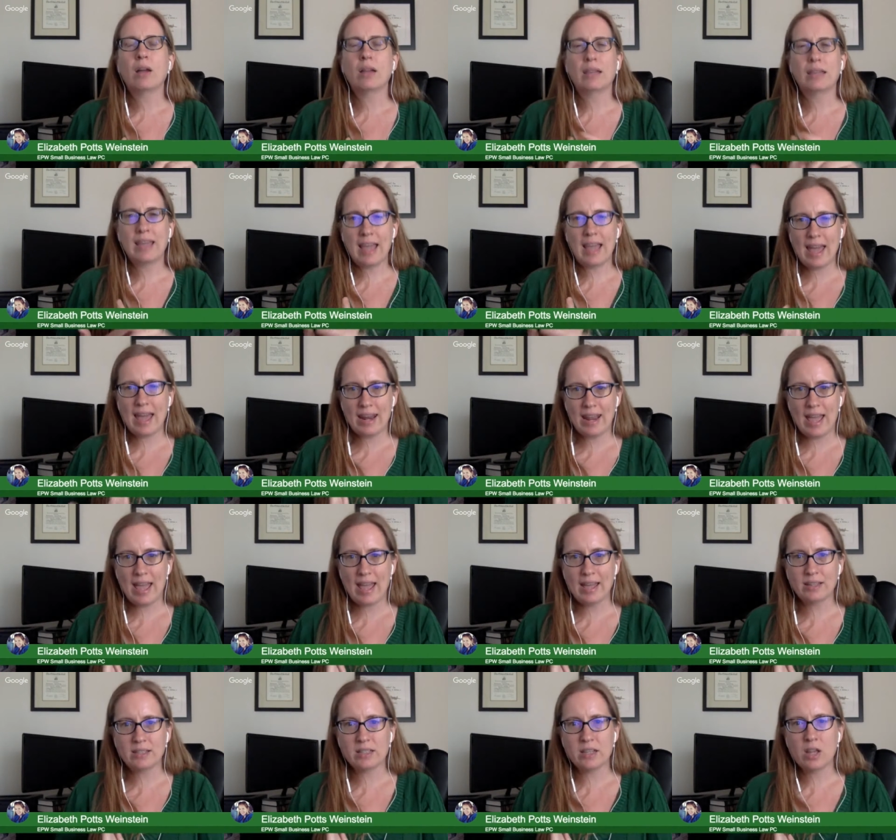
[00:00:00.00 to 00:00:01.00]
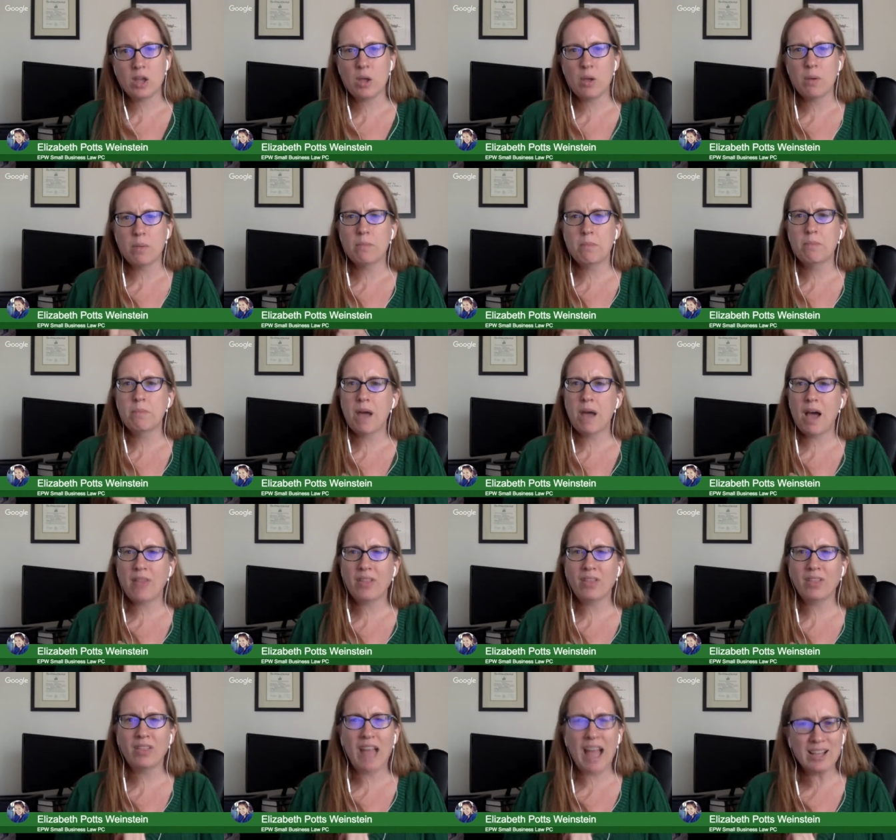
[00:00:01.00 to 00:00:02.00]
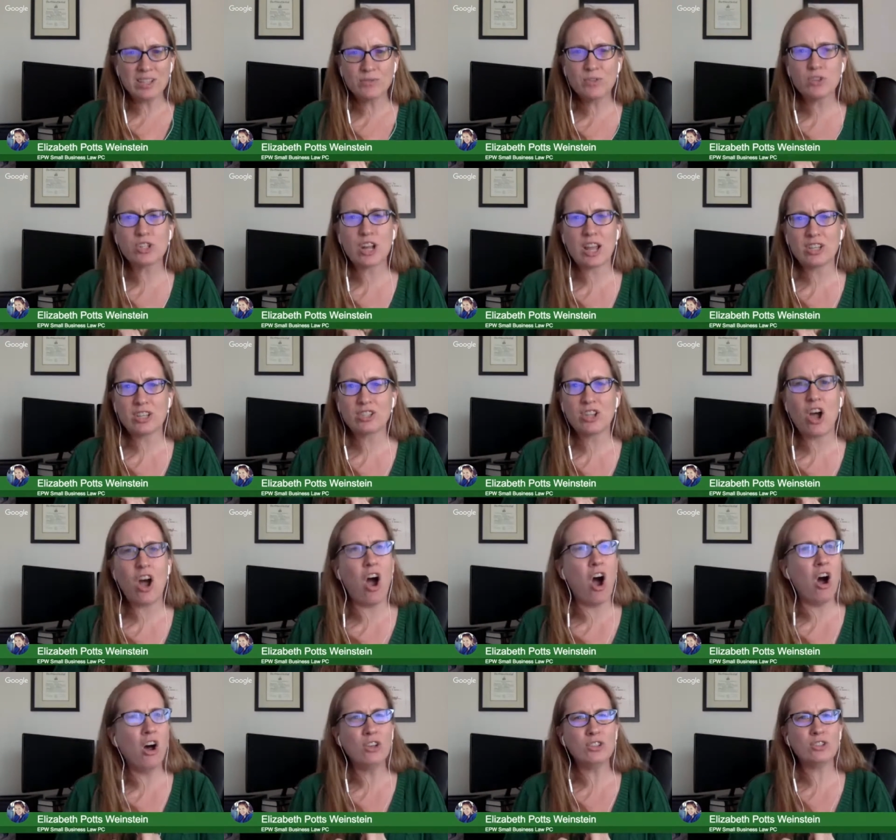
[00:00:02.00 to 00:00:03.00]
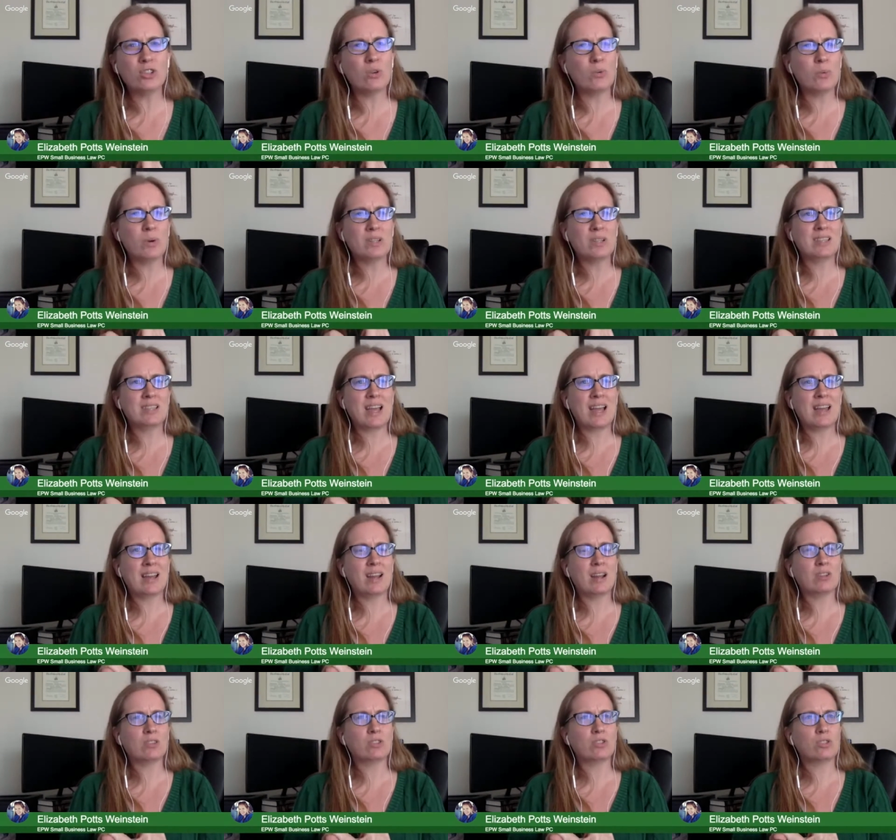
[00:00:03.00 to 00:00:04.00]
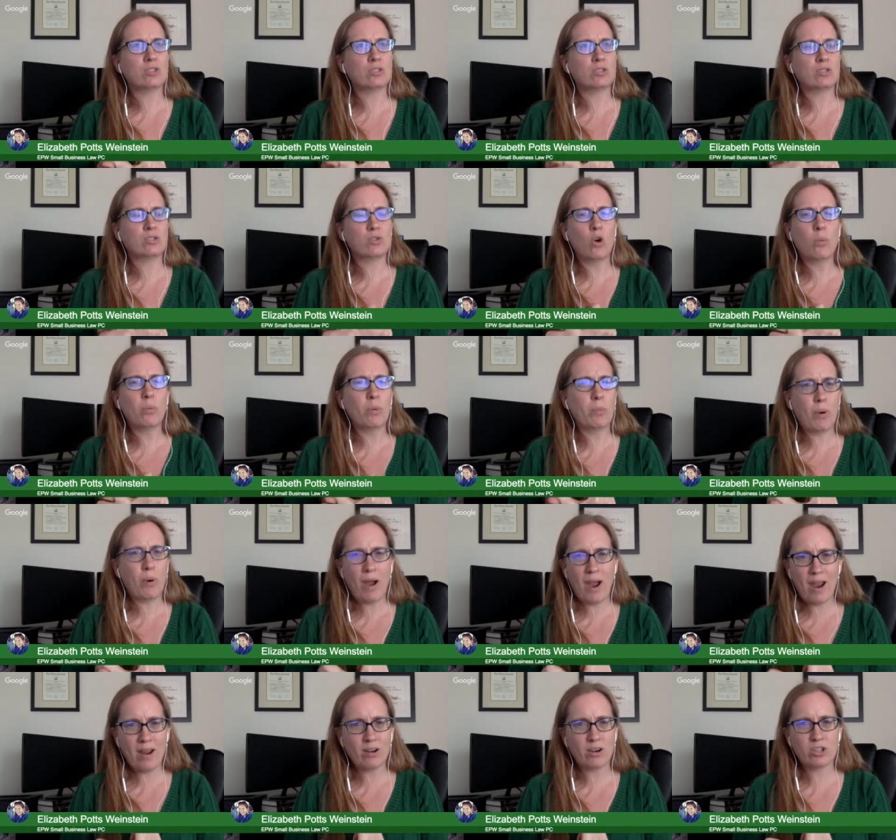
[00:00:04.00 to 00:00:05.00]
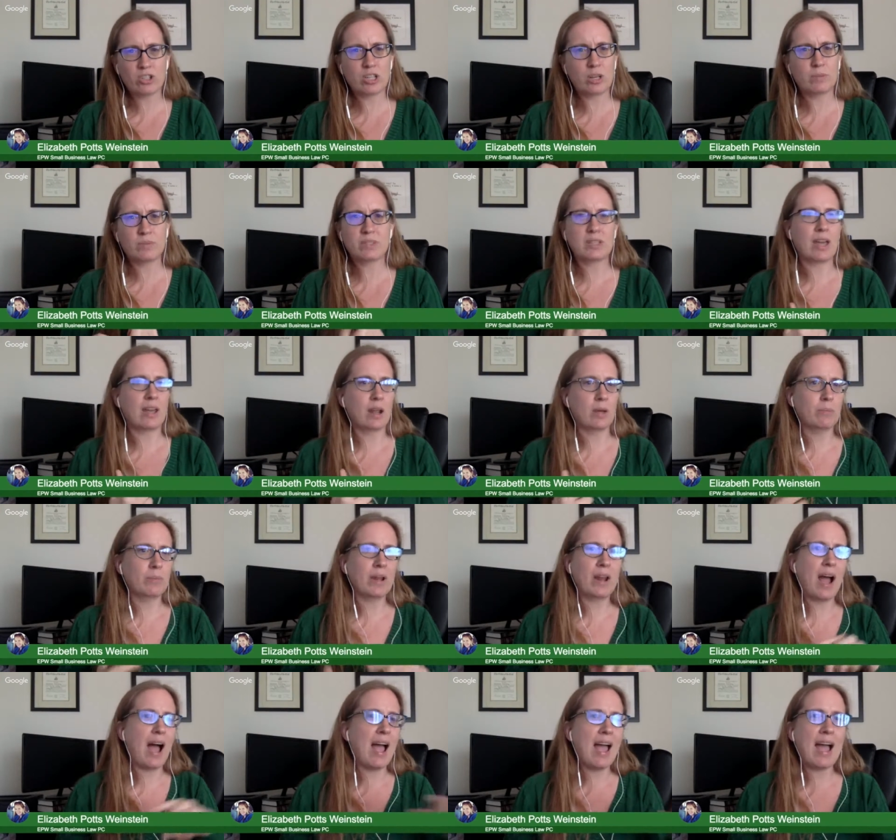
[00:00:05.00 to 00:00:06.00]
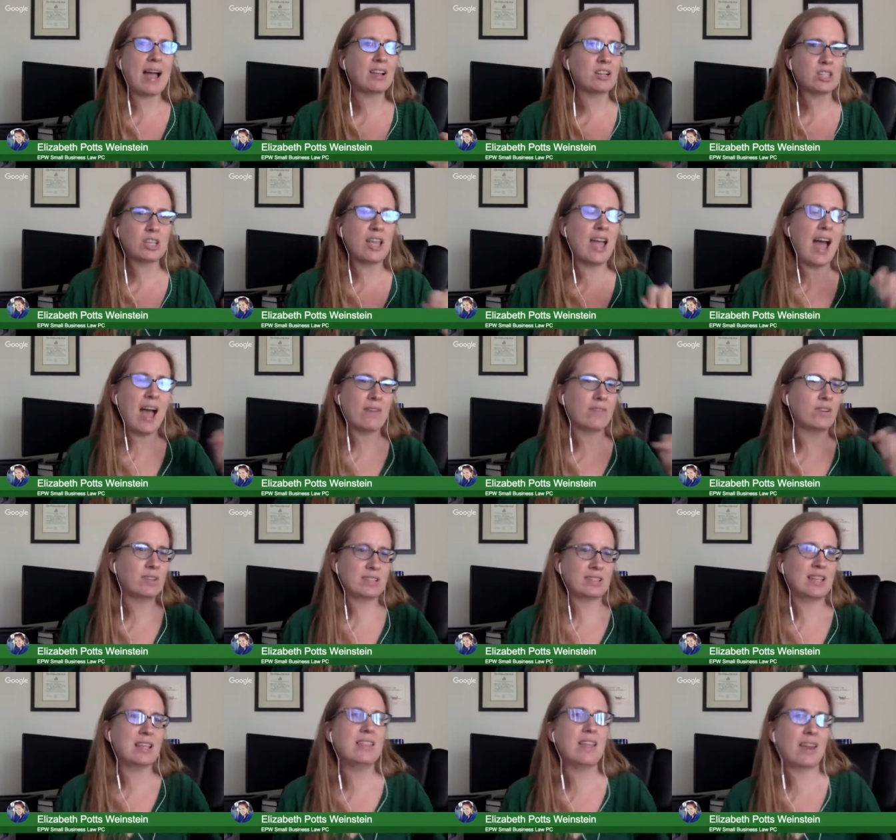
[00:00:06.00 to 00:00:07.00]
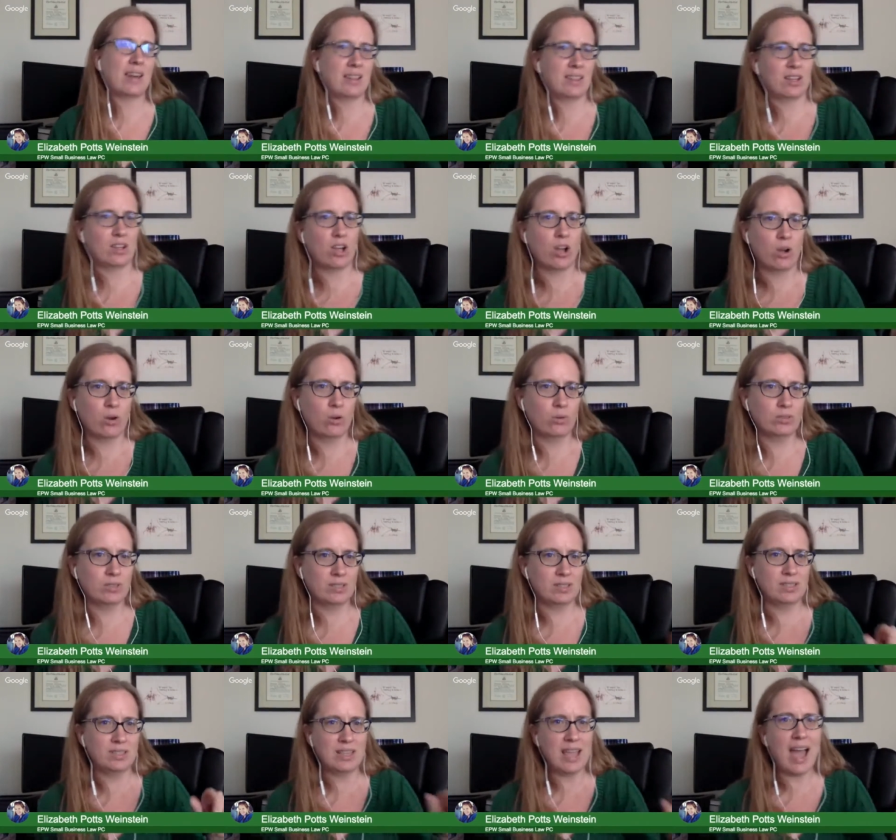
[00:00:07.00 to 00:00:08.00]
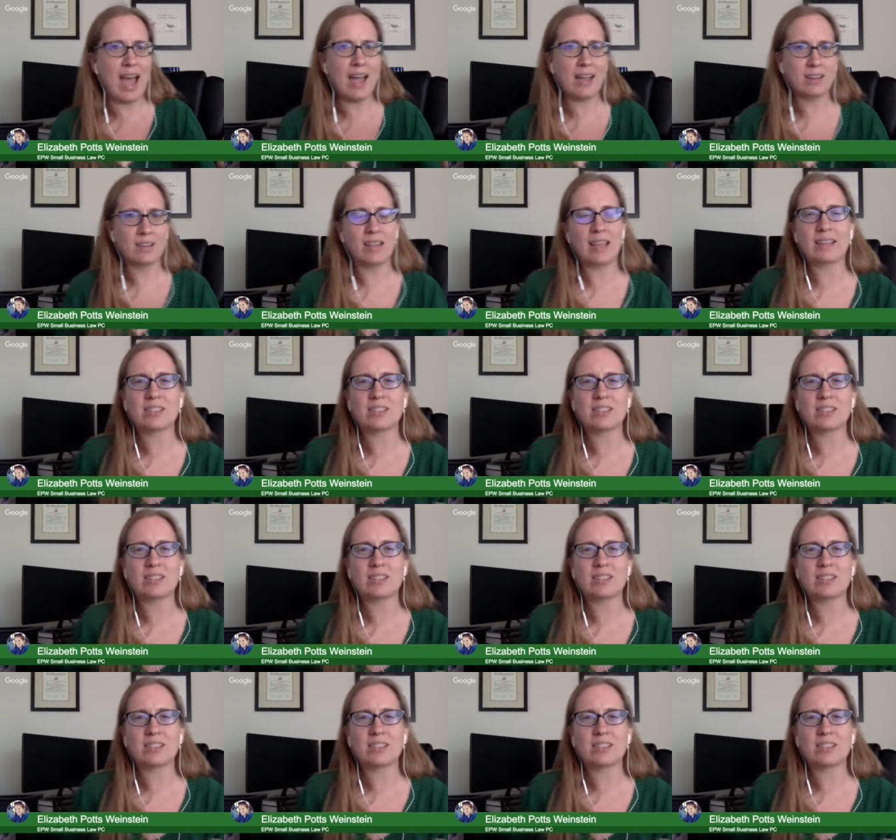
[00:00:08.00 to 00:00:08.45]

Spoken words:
get it. The last version I saw also was that sole proprietorships get it, but I actually haven't seen that in the code yet.